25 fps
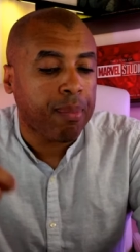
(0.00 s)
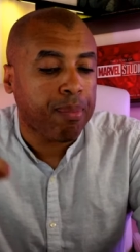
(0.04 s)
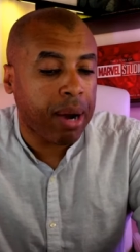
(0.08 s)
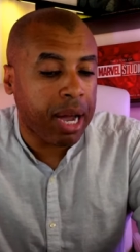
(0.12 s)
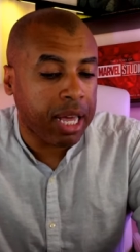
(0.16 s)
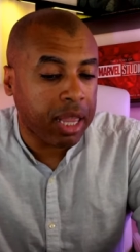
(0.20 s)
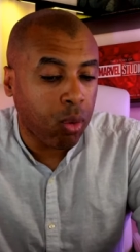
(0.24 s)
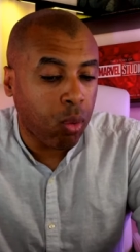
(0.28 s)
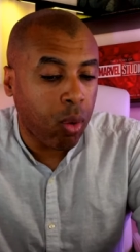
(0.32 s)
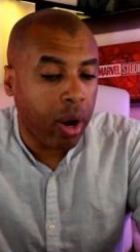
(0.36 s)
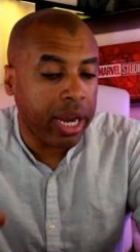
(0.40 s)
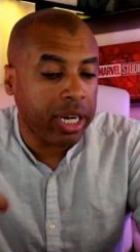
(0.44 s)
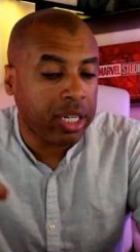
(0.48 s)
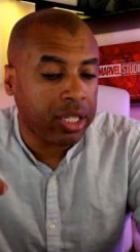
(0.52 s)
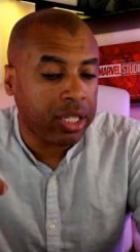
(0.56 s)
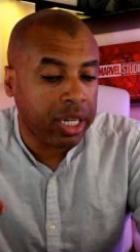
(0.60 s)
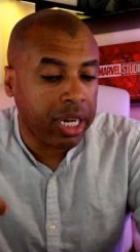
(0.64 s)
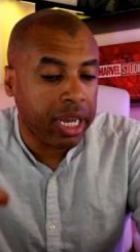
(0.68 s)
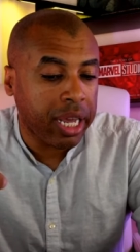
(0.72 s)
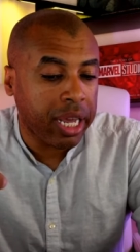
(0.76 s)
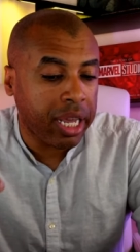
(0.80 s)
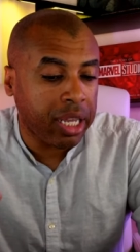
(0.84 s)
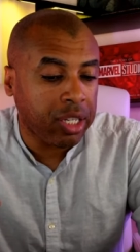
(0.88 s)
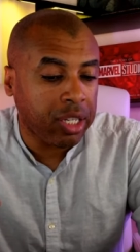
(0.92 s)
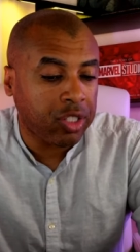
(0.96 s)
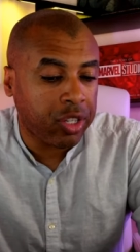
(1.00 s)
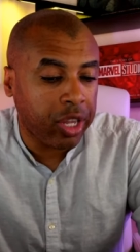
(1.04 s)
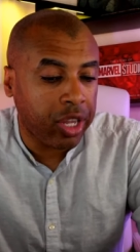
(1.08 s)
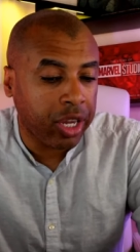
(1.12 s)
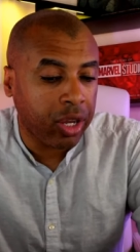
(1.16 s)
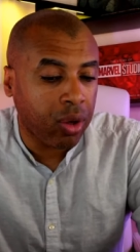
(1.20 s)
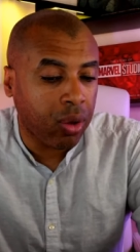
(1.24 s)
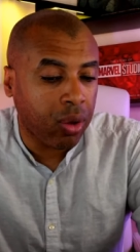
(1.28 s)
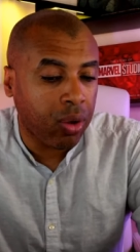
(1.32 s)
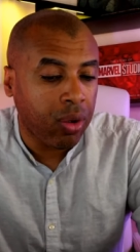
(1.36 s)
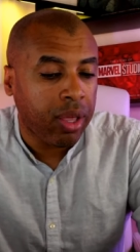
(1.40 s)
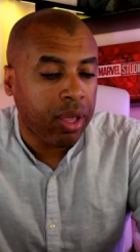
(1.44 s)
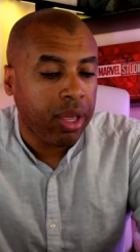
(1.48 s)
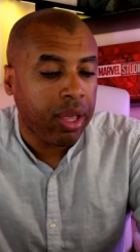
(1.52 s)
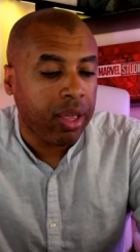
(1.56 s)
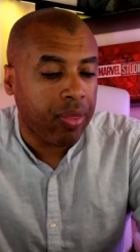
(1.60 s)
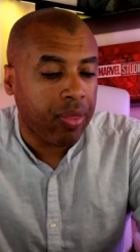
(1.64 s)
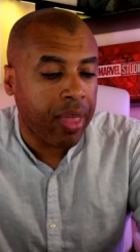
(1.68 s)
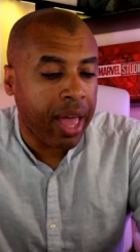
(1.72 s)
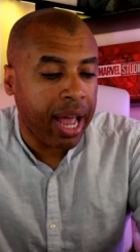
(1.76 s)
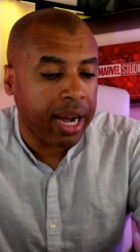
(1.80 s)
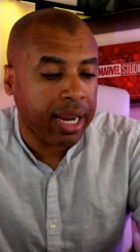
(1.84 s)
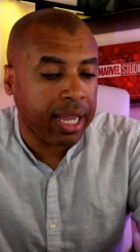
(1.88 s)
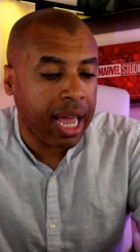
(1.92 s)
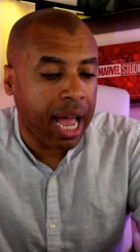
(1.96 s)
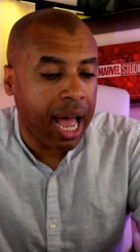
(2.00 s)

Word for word: By the way, she is single. That